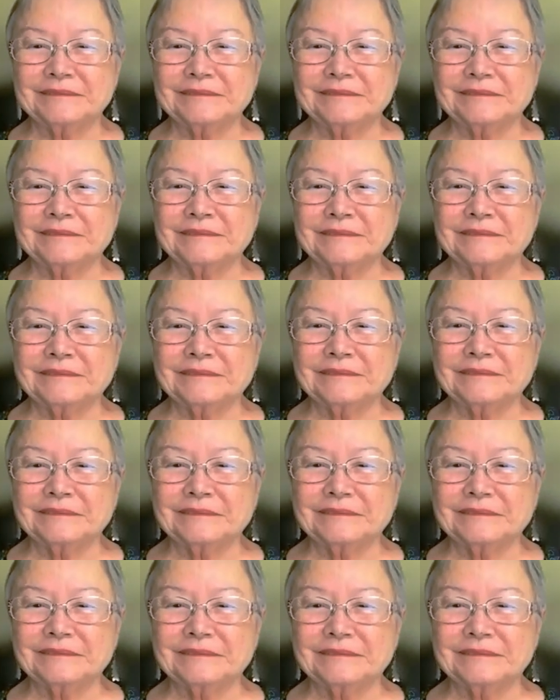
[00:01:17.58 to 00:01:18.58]

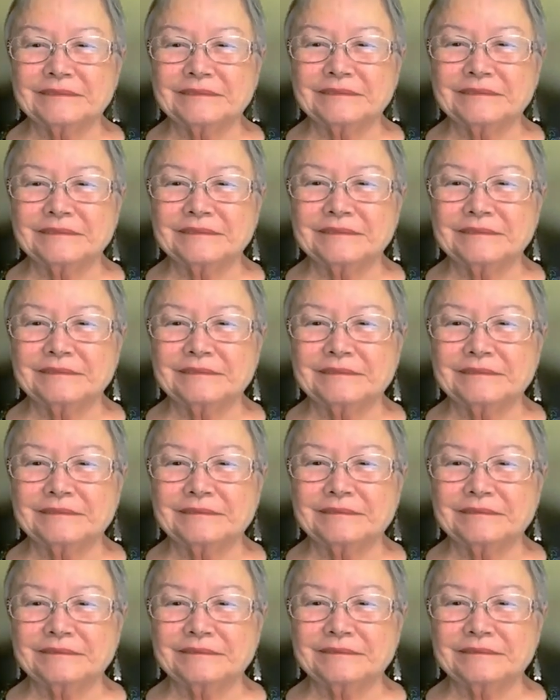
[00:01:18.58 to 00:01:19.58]

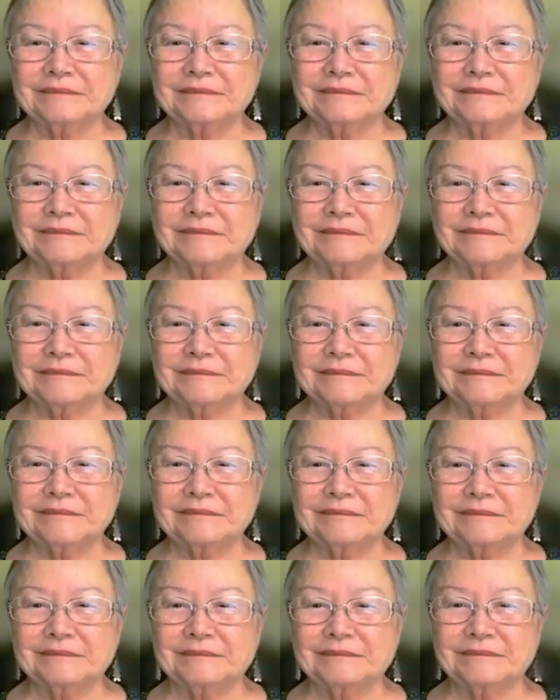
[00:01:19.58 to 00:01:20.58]

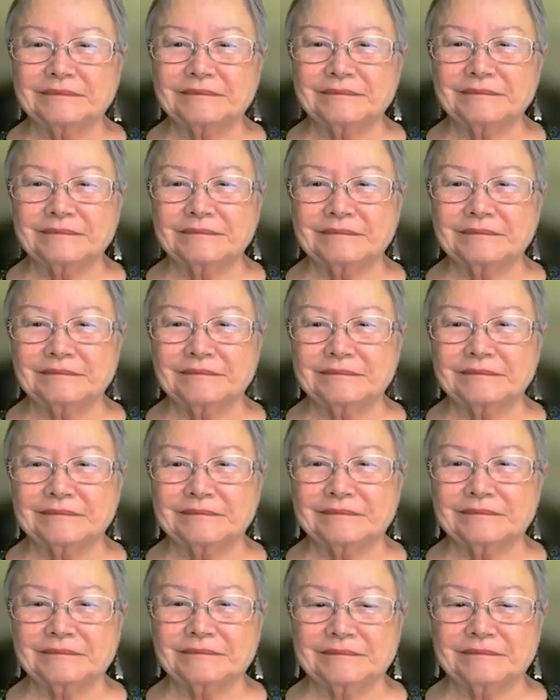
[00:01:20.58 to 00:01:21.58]

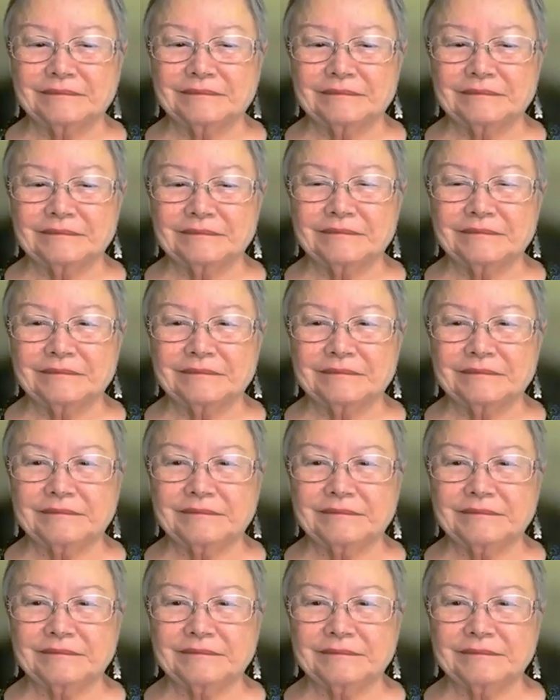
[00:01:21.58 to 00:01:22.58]

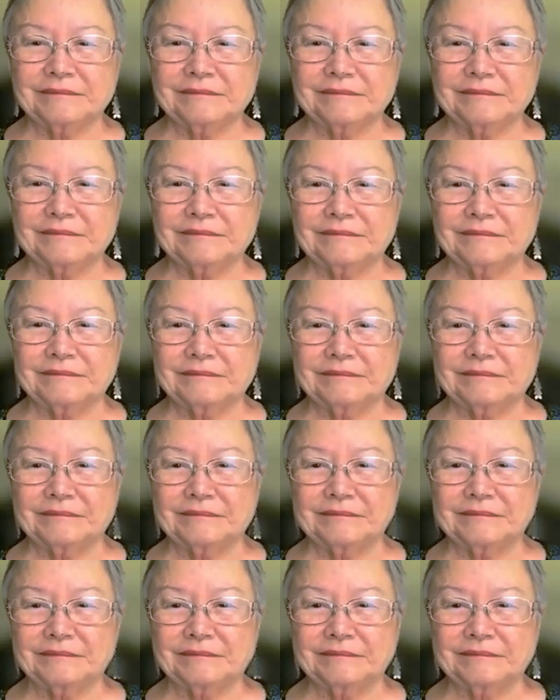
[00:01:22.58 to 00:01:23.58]

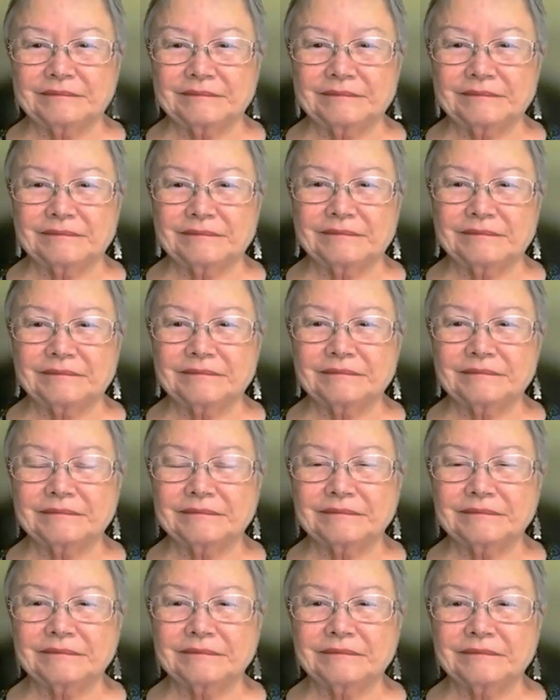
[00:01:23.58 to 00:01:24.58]

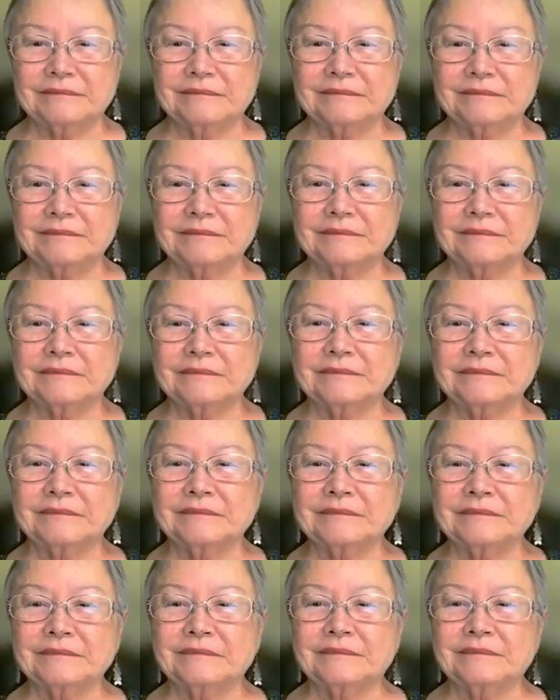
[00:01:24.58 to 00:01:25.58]
The person shown says nothing.